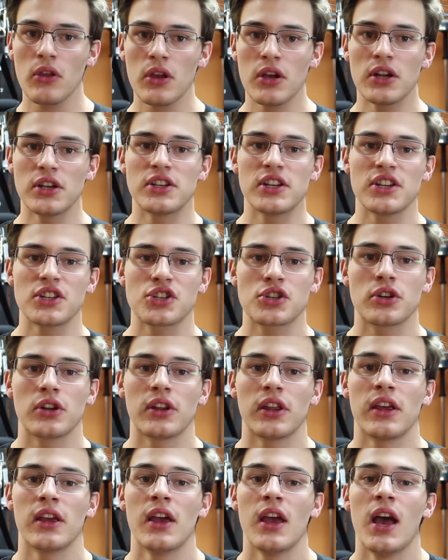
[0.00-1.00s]

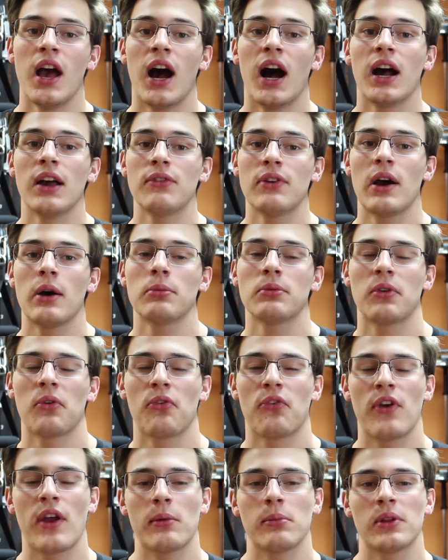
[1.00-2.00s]
Additionally, I've helped
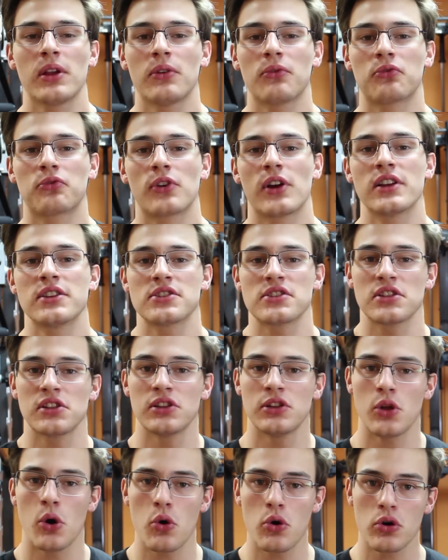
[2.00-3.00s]
family and friends
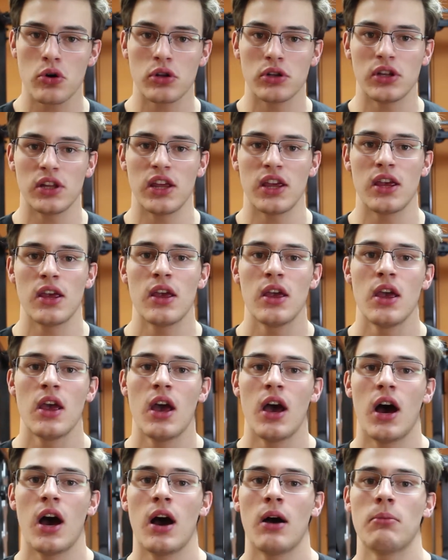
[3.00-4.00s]
locally
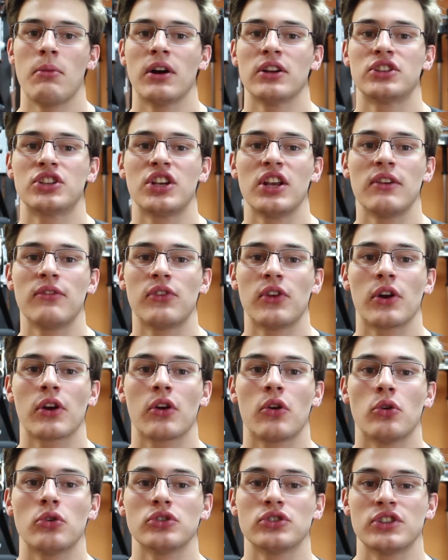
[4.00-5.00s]
um, achieve their
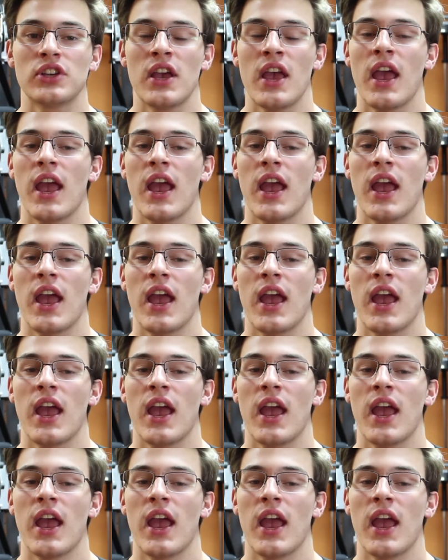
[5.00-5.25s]
goals,